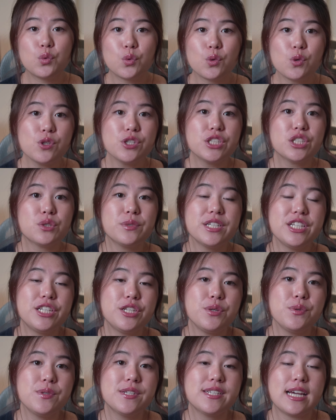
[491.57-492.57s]
Rules
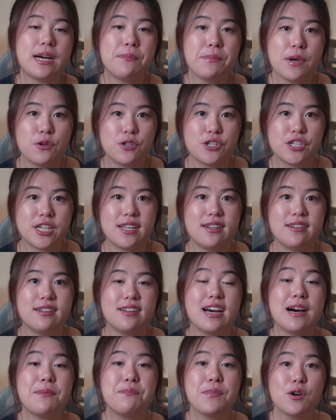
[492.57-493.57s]
reduce emotion.
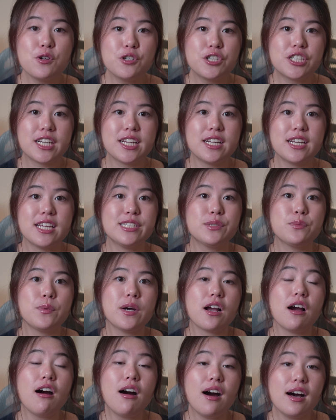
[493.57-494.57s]
Emotion is
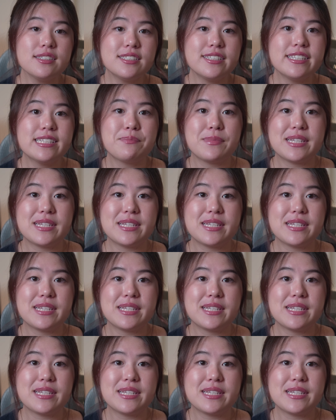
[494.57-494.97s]
what causes